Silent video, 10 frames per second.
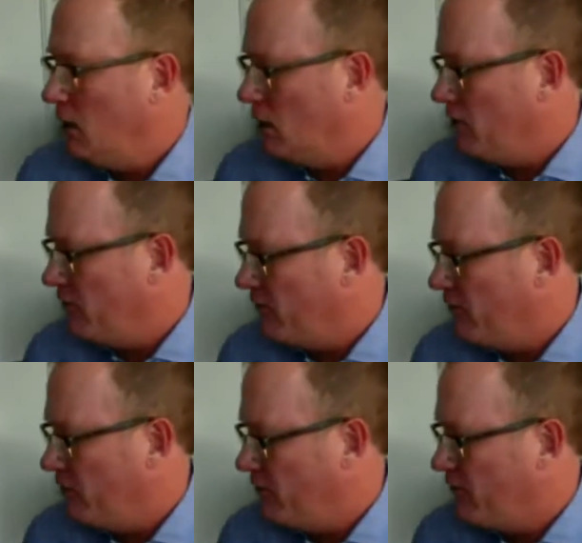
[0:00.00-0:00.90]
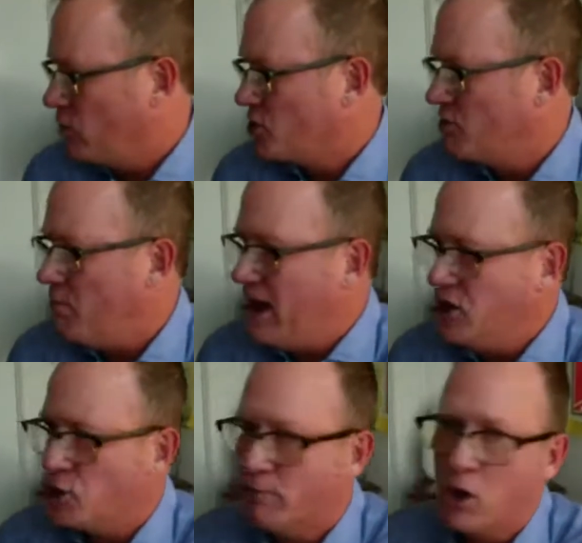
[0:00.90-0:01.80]
uh, the, the first
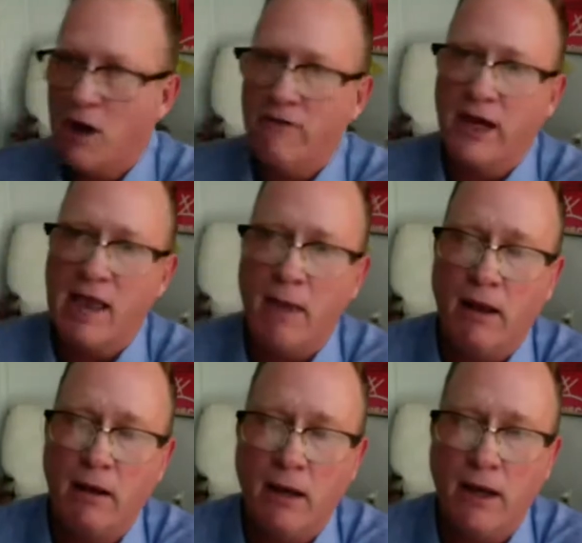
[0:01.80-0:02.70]
major book of it came out in,